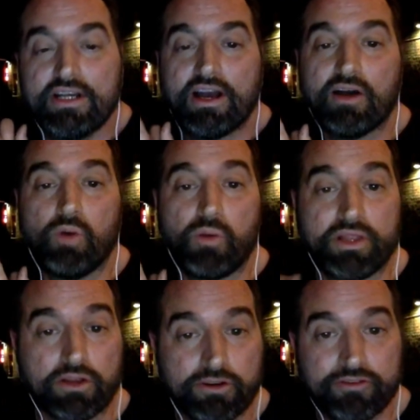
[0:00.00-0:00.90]
Uh, what we
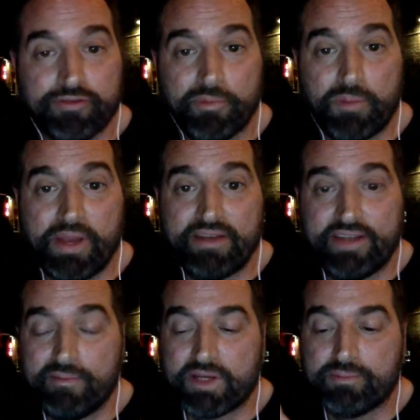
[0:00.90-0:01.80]
learned from the
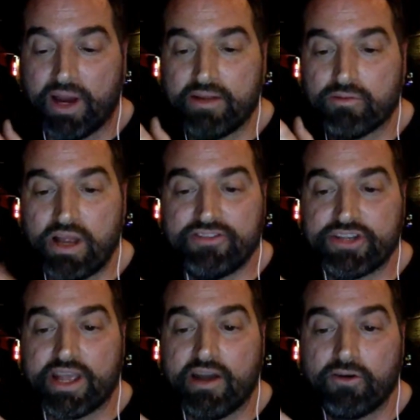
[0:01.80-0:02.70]
pandemic by
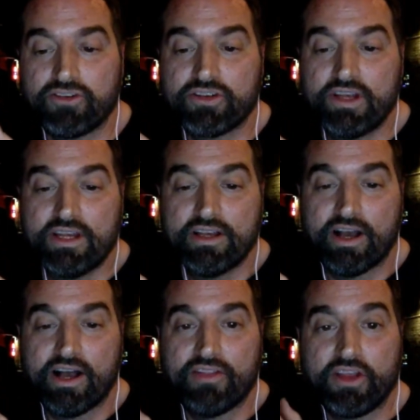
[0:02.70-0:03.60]
renting out
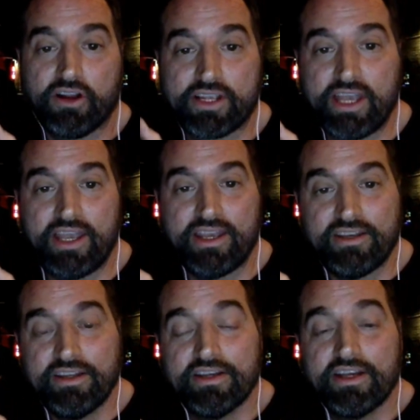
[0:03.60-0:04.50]
uh, the arcade,